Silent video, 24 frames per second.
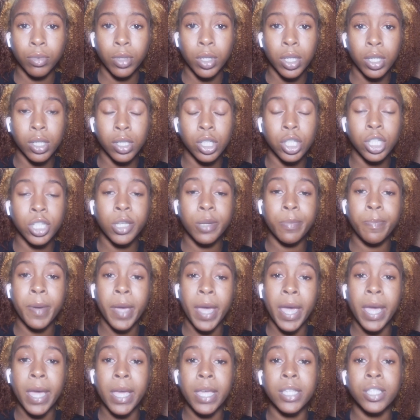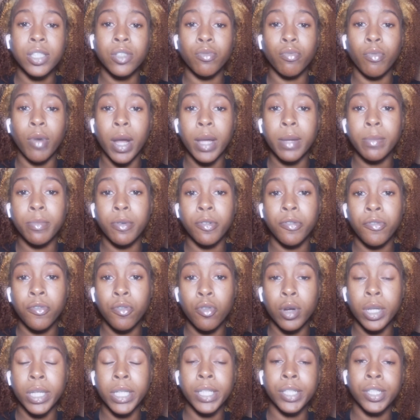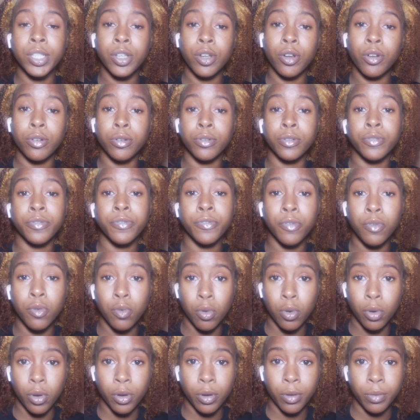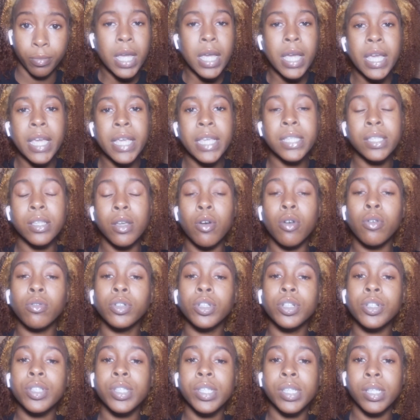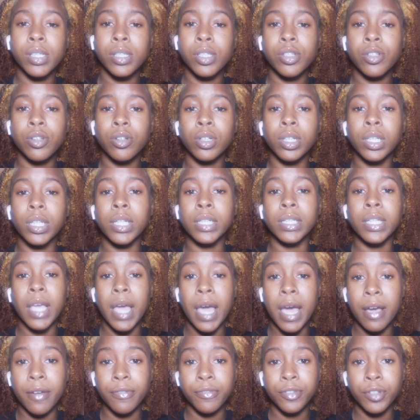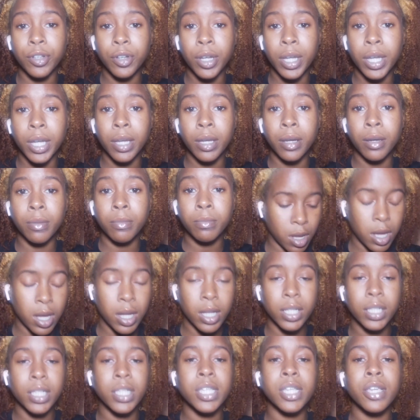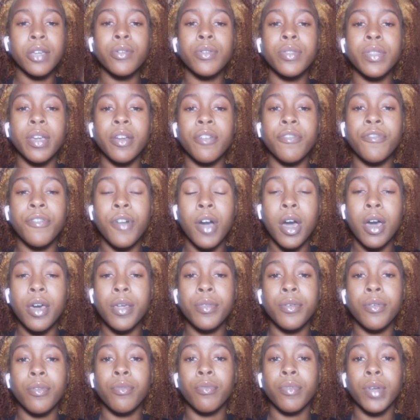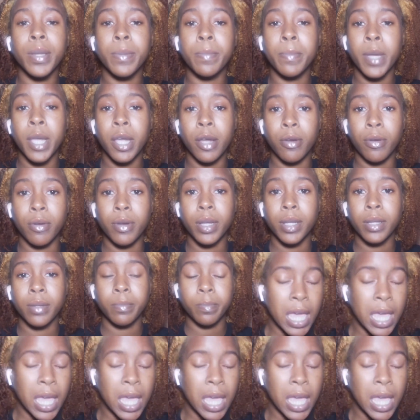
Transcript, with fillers: She passed right before he turned four. His older sister looked after him until their father remarried.